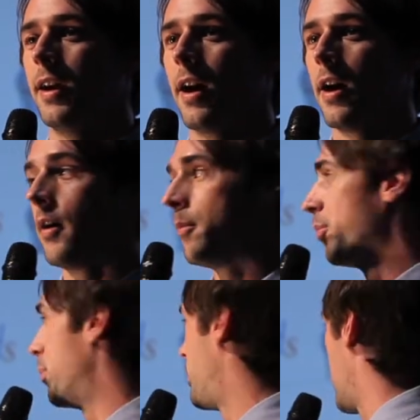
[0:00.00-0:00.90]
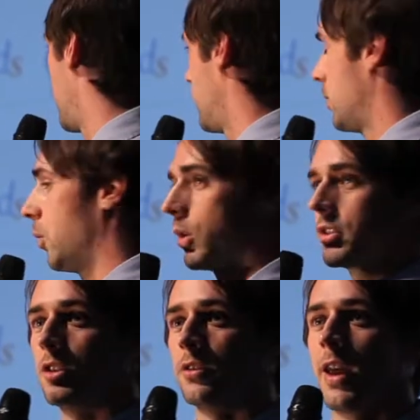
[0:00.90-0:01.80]
Um, but we're
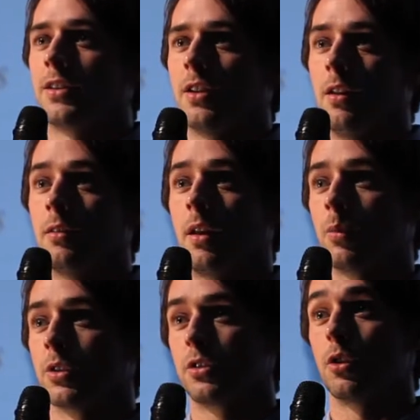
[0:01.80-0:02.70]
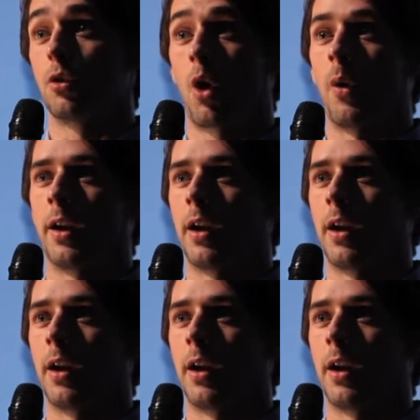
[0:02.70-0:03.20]
still nascent and we're still growing.